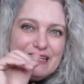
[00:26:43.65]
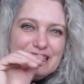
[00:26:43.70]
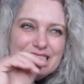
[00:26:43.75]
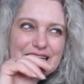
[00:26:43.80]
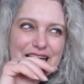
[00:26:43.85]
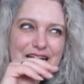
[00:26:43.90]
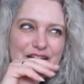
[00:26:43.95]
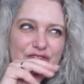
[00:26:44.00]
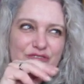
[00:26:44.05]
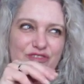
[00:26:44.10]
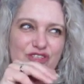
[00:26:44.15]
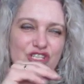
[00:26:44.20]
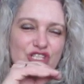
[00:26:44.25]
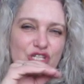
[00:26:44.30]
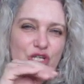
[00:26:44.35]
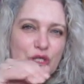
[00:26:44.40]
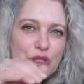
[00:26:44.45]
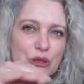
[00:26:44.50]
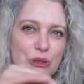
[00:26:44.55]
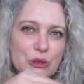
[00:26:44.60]
It's kind of
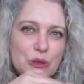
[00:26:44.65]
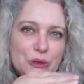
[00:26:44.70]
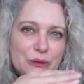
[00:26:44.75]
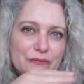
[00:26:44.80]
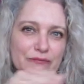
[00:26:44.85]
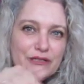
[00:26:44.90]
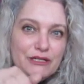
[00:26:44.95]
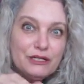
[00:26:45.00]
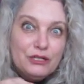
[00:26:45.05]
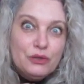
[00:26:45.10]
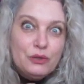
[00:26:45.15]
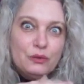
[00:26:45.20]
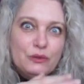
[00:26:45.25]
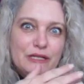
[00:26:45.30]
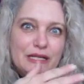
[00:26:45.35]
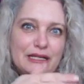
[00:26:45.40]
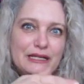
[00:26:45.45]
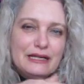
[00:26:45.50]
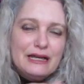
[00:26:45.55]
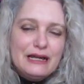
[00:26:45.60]
subtle, you know,
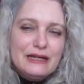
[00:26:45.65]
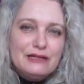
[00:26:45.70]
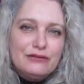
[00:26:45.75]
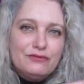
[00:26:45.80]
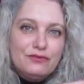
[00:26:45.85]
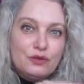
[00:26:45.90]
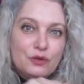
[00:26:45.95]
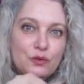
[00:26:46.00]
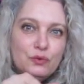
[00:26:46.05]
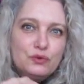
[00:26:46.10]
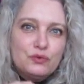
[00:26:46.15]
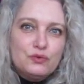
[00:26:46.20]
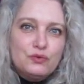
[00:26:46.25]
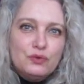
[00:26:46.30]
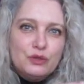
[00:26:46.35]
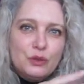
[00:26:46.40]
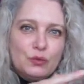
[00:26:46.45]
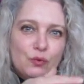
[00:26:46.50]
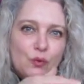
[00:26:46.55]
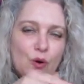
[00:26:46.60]
they kind of go
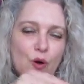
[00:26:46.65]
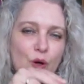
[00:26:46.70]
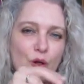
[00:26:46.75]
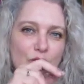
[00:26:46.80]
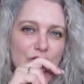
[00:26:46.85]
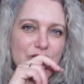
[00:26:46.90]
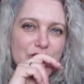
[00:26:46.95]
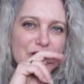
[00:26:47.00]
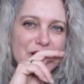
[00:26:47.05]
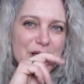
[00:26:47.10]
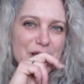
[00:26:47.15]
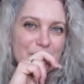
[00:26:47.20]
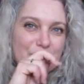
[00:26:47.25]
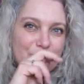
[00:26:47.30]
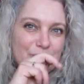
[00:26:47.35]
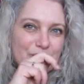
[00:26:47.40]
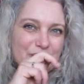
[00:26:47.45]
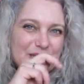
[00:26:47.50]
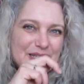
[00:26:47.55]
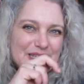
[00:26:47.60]
through the walls,
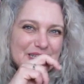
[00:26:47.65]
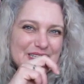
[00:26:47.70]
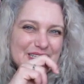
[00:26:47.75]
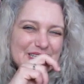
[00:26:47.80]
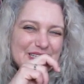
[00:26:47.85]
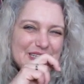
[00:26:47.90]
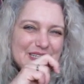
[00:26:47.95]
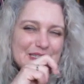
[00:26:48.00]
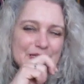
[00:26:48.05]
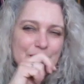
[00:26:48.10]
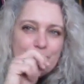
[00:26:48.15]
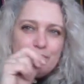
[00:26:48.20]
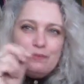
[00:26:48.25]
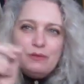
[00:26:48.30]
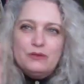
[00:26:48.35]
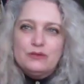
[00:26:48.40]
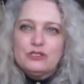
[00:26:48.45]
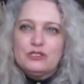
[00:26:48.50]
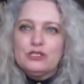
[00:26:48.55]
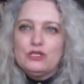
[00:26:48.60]
but they eat
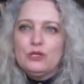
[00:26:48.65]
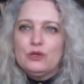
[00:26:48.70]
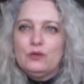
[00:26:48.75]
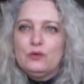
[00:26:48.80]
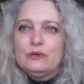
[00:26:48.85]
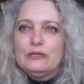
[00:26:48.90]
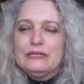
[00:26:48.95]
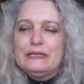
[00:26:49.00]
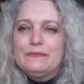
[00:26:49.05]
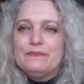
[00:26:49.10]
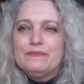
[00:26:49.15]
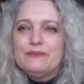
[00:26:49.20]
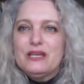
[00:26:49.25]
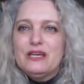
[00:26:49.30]
up slowly.